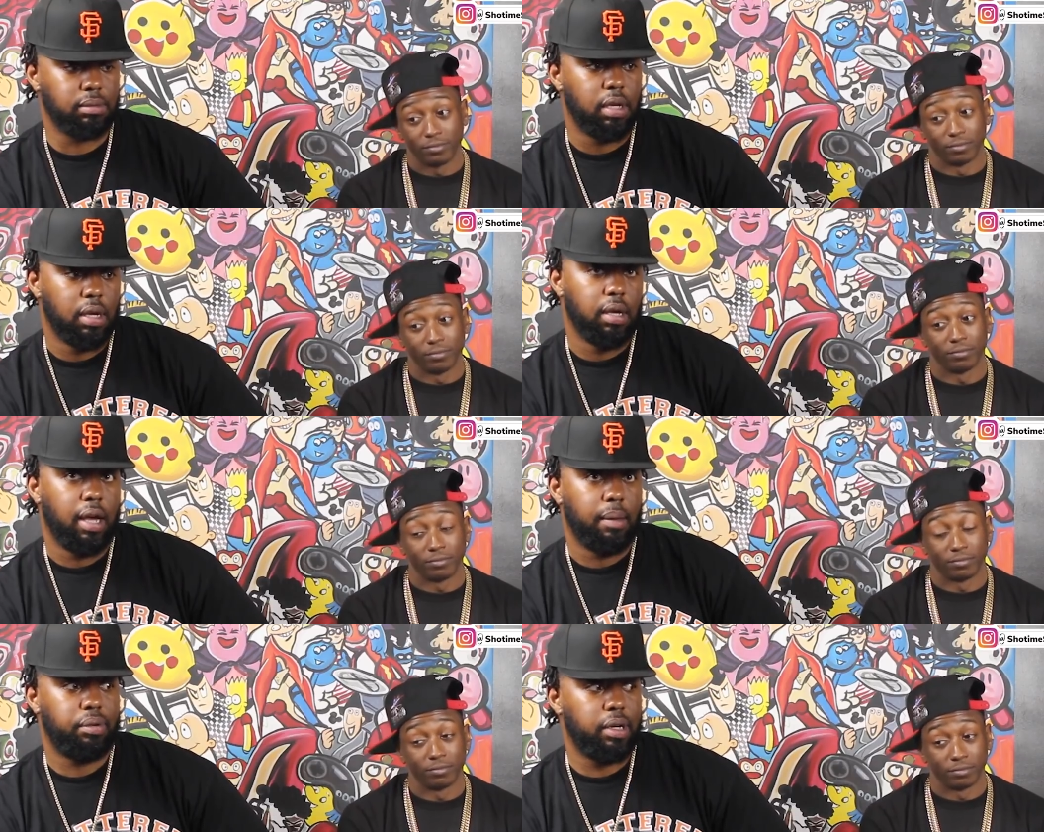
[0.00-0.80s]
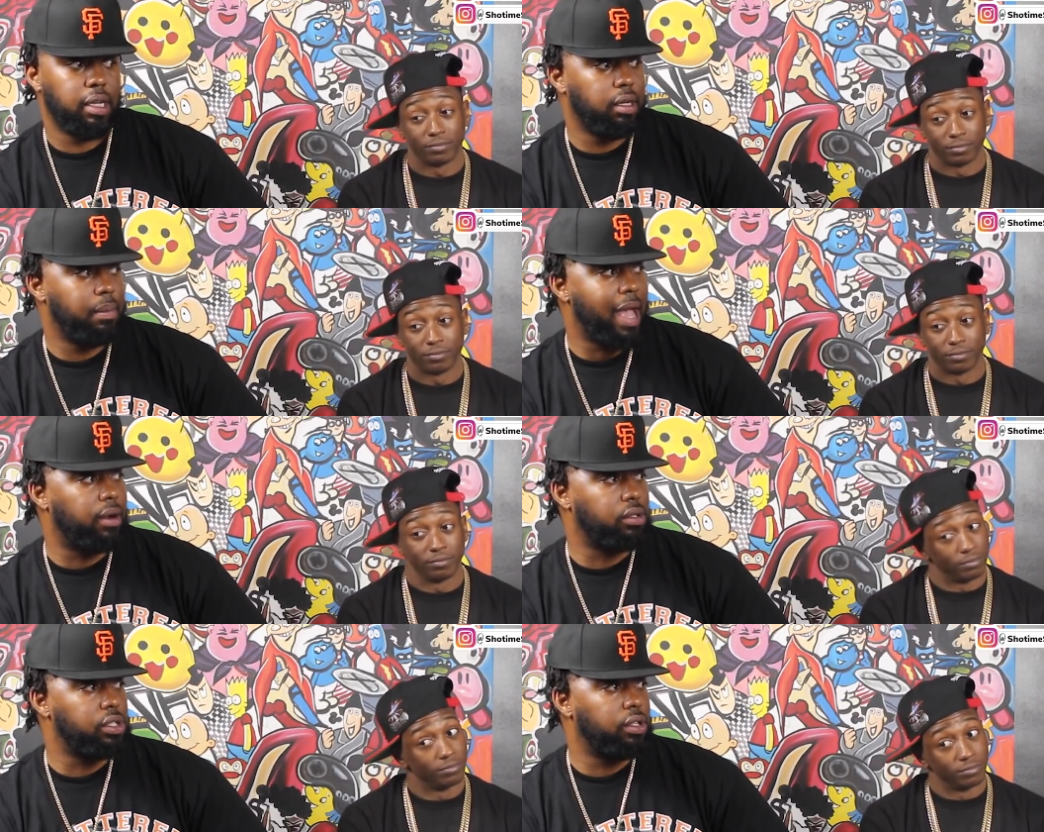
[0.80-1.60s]
Speaker 1: some pretty good
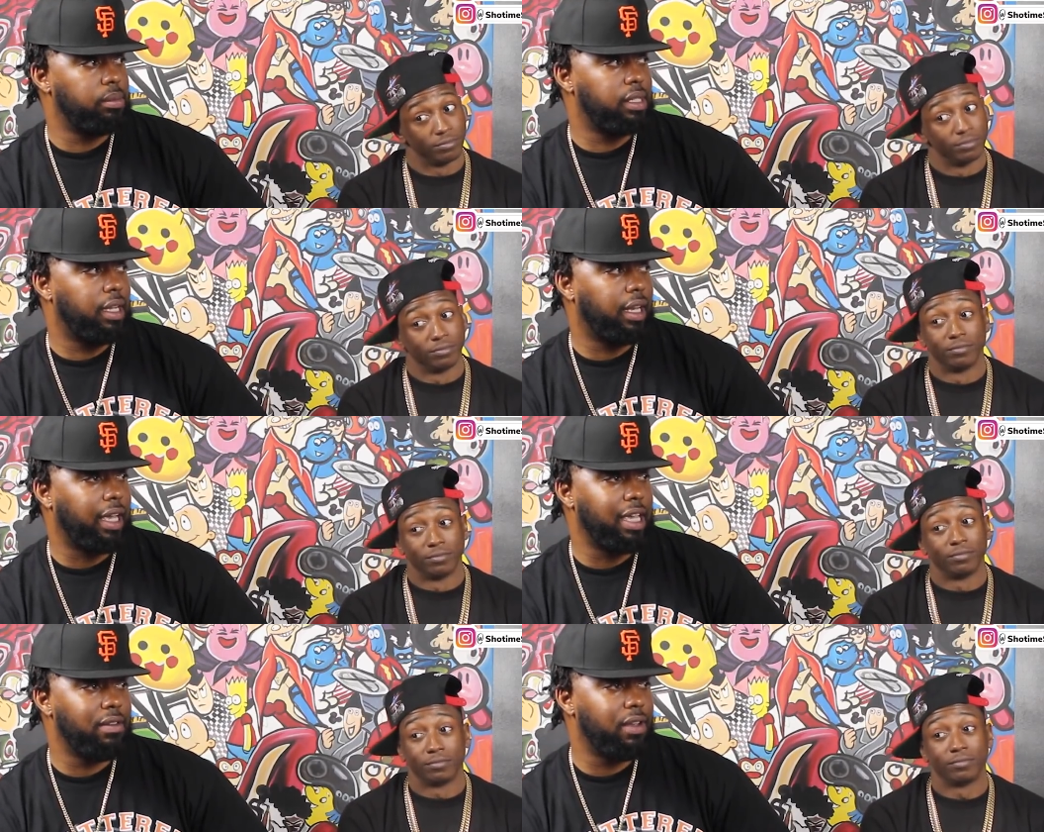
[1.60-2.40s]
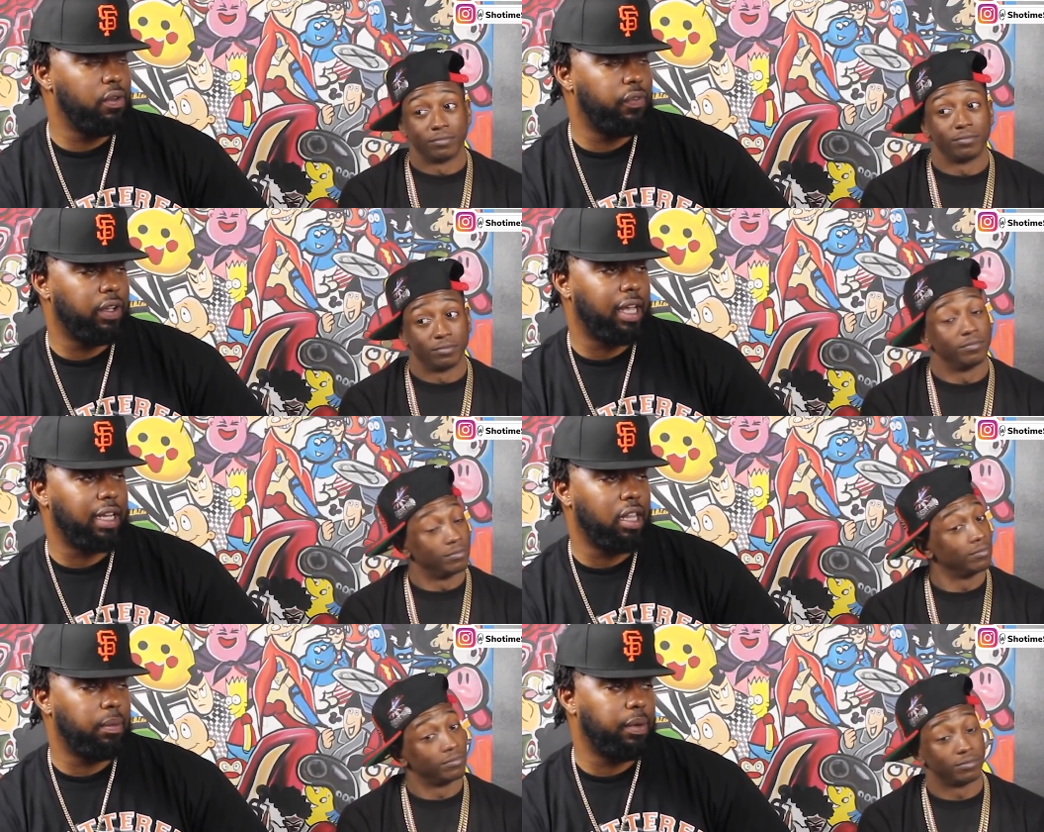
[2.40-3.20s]
battles. You know what I'm saying? Like, even if you feel like
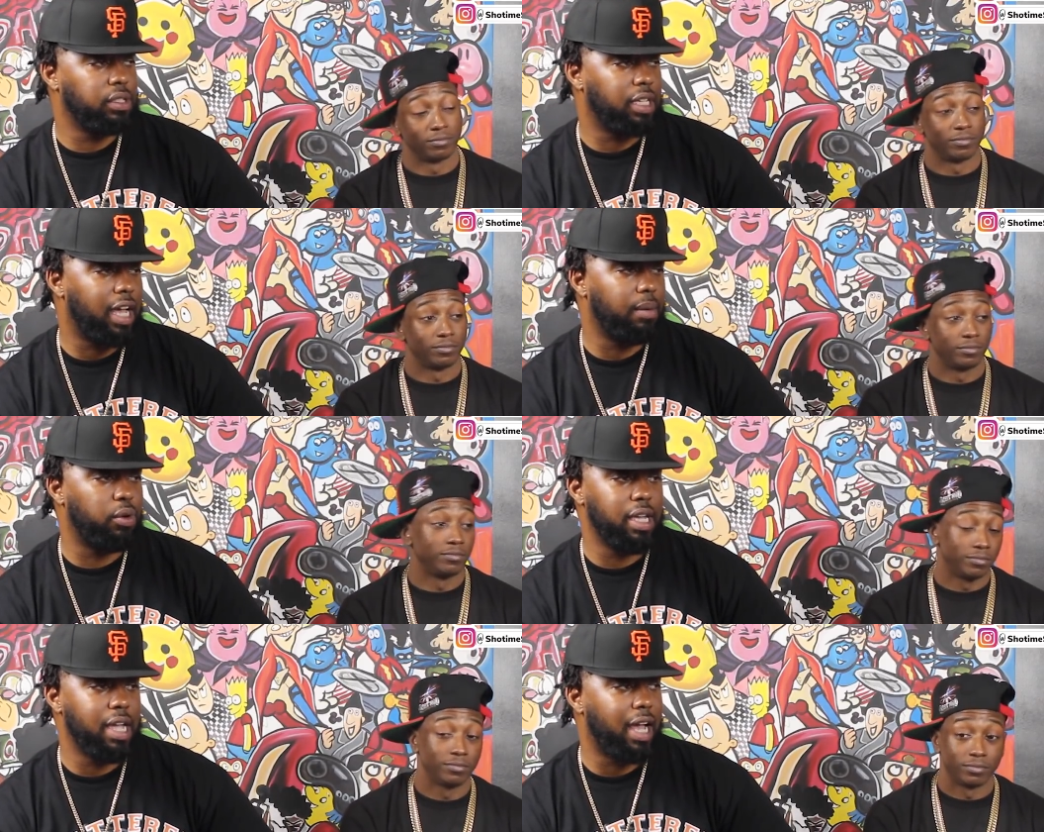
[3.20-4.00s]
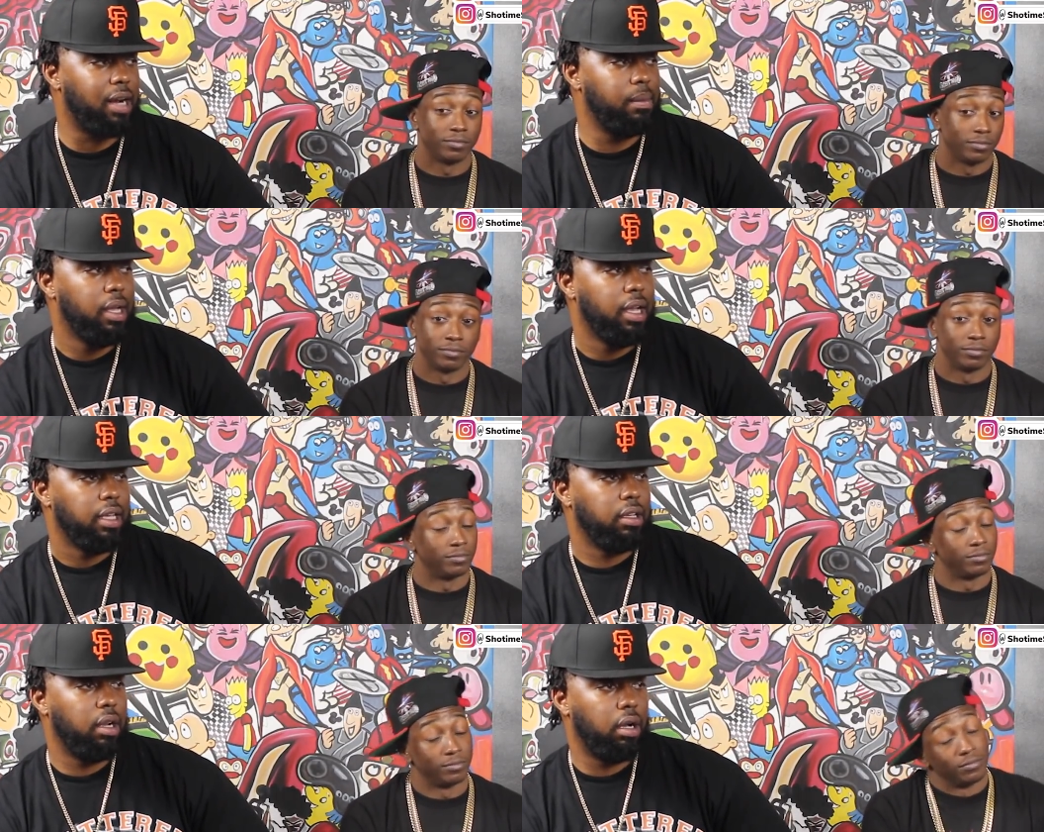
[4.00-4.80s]
the other person got him or he got him,
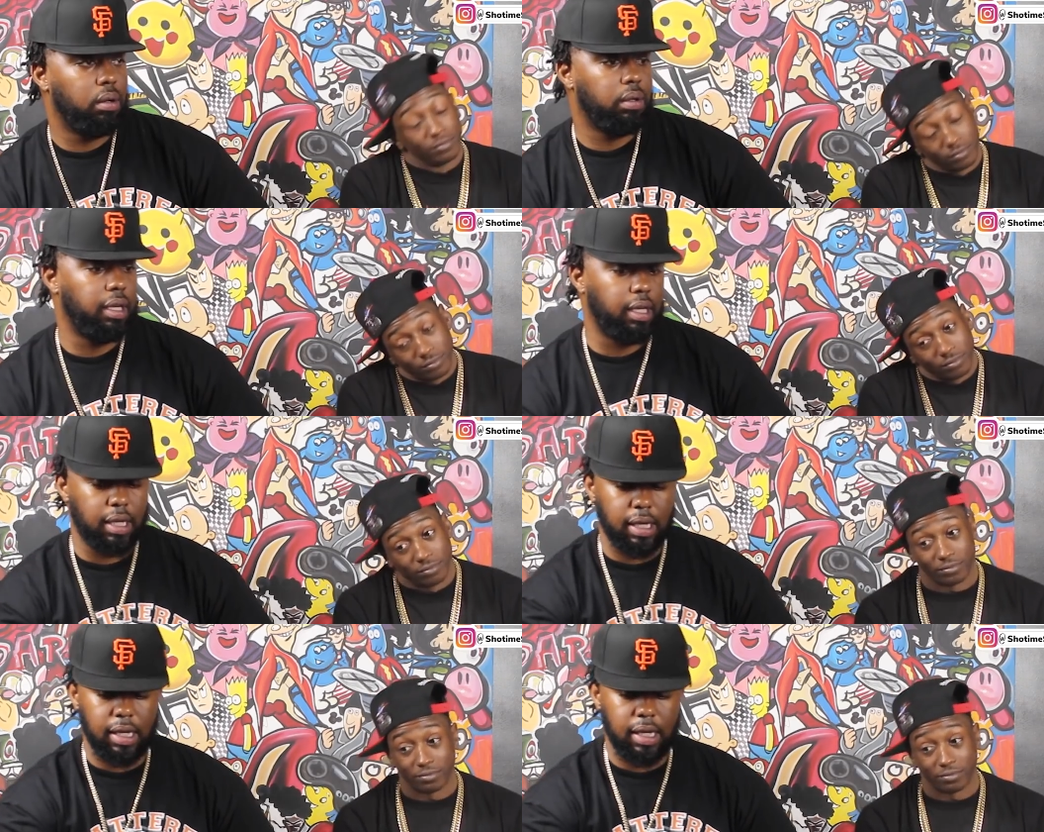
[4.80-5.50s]
you know, he